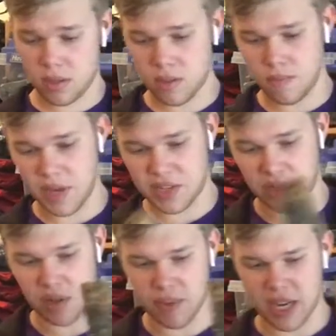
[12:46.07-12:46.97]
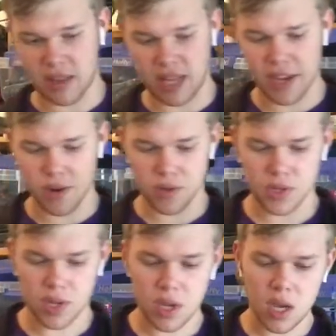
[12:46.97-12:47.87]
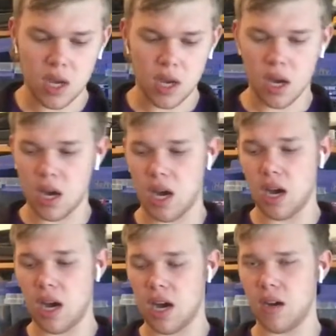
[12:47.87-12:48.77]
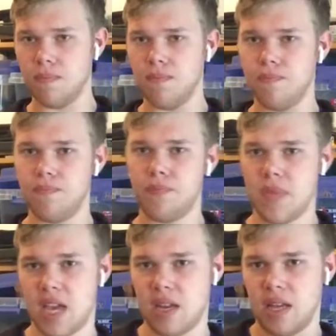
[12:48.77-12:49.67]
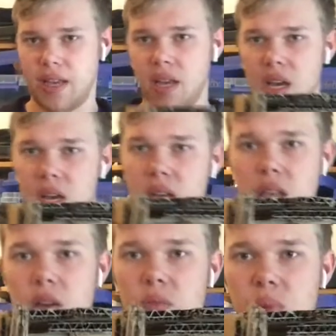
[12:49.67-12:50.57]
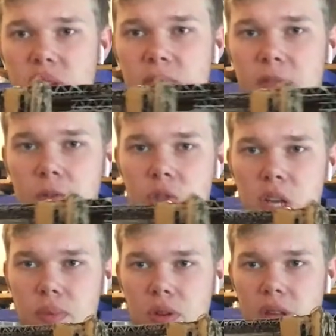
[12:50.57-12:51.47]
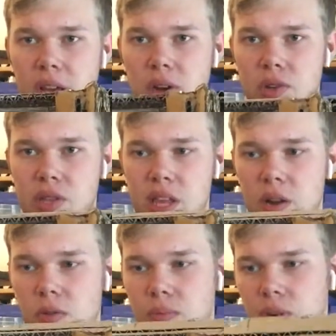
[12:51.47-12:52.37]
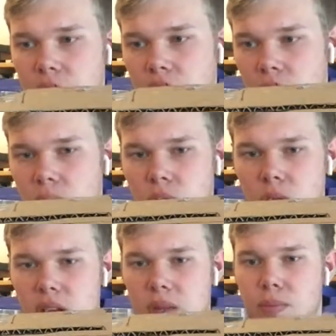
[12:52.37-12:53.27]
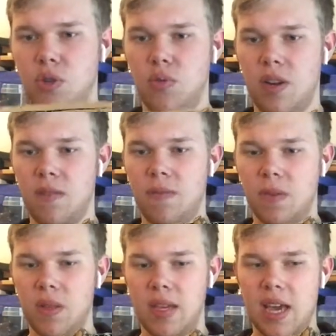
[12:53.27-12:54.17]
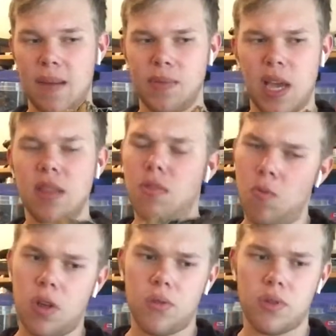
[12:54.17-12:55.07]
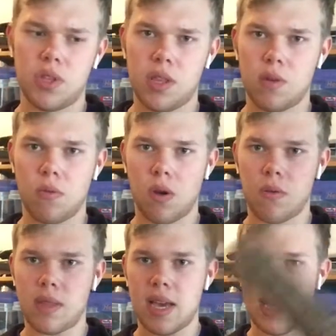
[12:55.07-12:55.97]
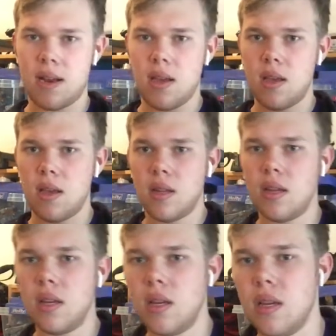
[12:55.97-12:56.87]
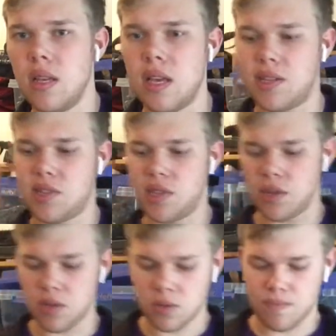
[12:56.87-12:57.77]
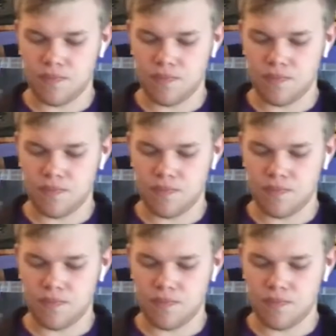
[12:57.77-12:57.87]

basically by layers. And like it would be a few separate layers, and then I would put cardboard in between to fill in the gaps. And while there was nothing wrong with that, it's still